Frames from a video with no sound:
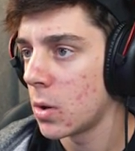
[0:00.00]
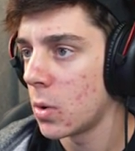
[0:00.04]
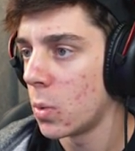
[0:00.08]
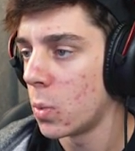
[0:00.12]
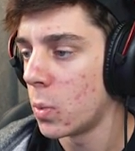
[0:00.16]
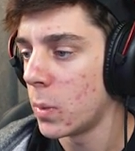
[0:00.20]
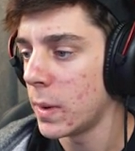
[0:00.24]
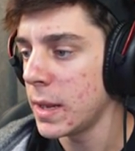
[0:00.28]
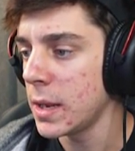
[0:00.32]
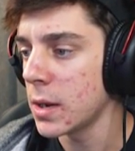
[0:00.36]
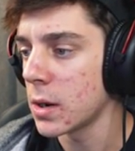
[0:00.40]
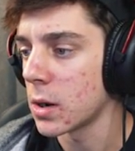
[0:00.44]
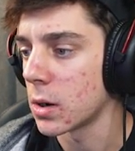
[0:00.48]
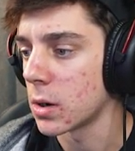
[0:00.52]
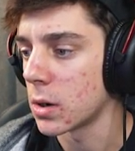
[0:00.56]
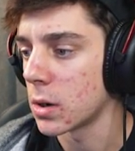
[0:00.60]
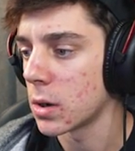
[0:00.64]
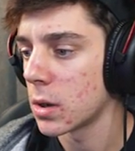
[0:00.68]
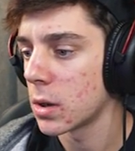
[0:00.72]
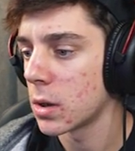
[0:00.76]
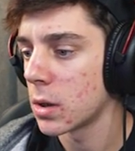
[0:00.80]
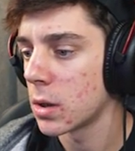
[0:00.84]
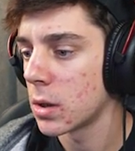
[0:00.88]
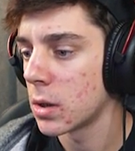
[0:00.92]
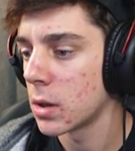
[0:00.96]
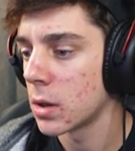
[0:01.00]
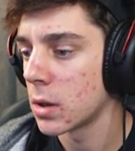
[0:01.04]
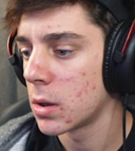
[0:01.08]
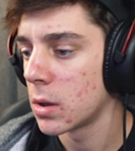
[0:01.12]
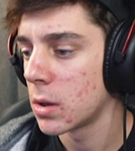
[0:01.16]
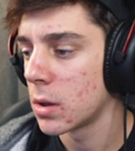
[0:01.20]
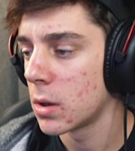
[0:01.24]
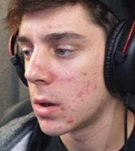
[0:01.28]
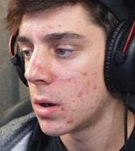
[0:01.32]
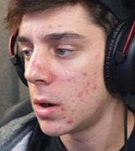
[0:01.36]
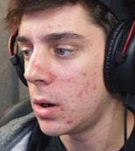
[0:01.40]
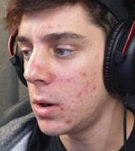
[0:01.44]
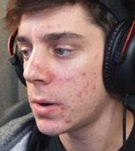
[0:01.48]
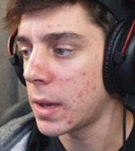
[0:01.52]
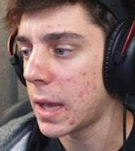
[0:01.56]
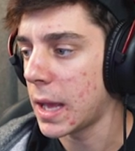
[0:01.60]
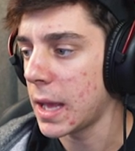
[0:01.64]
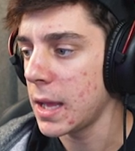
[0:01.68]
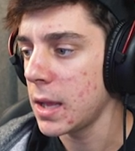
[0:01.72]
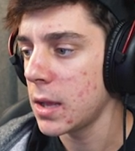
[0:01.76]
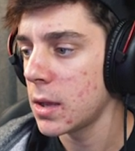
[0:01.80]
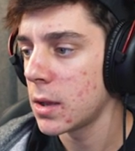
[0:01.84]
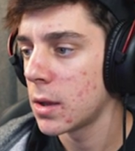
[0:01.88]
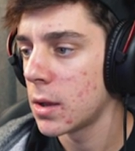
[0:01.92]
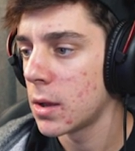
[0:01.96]
Weird.
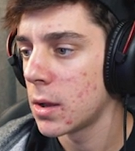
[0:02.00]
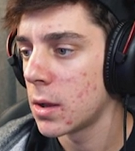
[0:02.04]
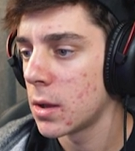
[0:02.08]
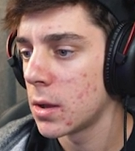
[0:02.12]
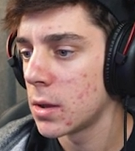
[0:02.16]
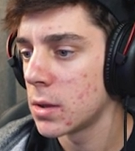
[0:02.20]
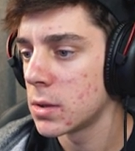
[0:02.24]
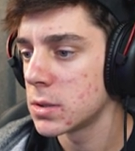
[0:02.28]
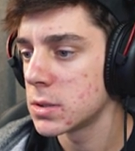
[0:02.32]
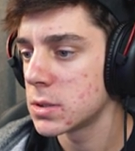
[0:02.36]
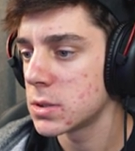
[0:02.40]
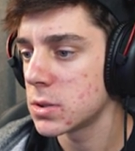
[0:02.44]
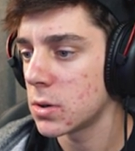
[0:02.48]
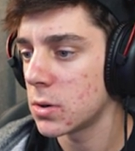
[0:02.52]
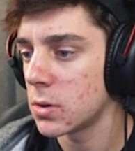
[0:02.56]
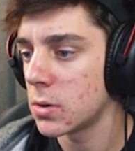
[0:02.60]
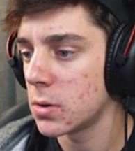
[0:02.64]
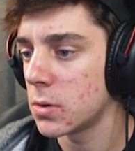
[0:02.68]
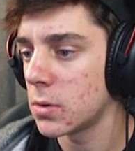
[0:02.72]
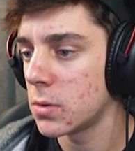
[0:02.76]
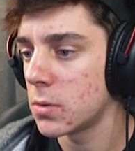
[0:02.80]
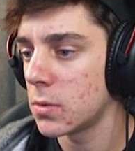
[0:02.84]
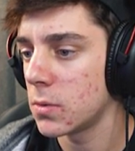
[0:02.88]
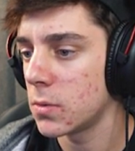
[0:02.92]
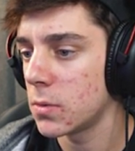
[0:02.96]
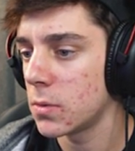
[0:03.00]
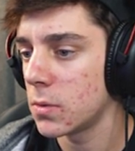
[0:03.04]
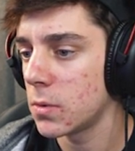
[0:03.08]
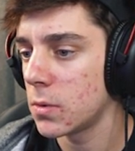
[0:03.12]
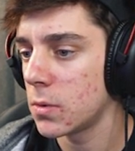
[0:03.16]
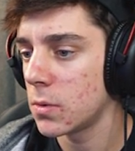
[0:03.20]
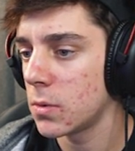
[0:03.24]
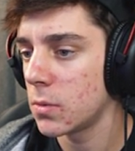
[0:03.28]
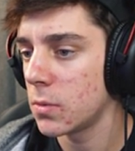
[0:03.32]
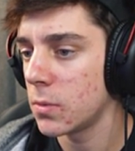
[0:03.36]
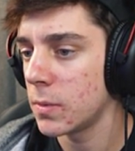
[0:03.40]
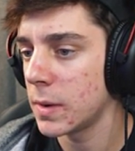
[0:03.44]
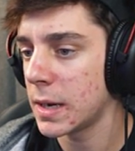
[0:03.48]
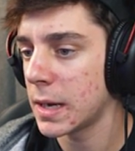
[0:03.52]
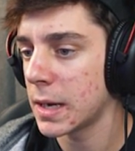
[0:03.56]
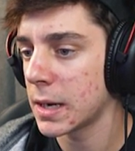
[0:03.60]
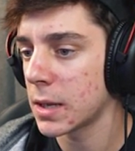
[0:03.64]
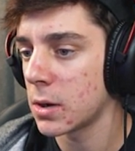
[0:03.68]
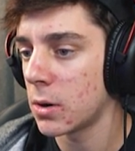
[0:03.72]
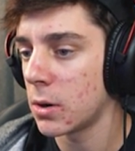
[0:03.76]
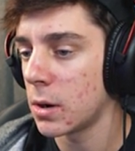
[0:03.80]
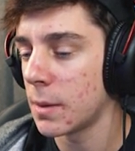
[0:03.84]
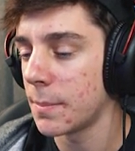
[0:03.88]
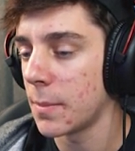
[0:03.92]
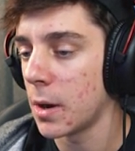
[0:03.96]
Okay. So, we gotta
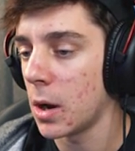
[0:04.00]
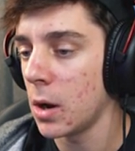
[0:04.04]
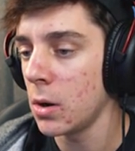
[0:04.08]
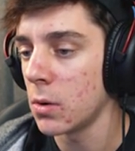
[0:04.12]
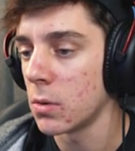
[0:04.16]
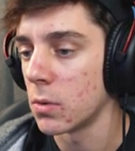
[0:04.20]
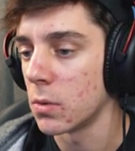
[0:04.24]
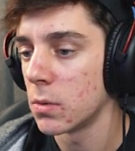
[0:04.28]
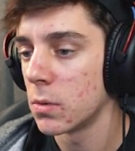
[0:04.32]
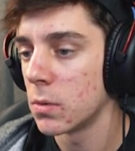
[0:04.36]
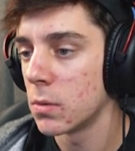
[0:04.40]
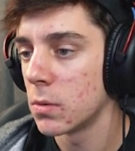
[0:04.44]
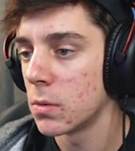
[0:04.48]
go up. Oh.